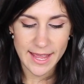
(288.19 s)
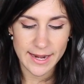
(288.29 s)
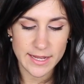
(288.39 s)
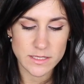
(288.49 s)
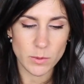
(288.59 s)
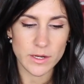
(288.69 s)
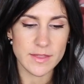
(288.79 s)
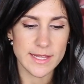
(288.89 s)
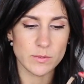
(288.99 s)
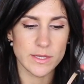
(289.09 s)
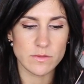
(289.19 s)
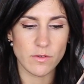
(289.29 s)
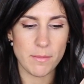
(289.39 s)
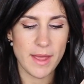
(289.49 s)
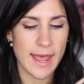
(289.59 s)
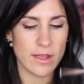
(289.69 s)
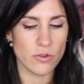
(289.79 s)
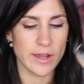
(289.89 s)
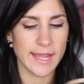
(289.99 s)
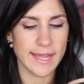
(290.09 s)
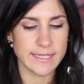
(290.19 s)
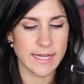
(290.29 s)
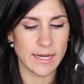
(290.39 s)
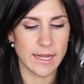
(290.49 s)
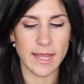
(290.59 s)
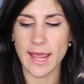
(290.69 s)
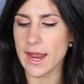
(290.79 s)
and I spotted these ones from Andrick Cantini,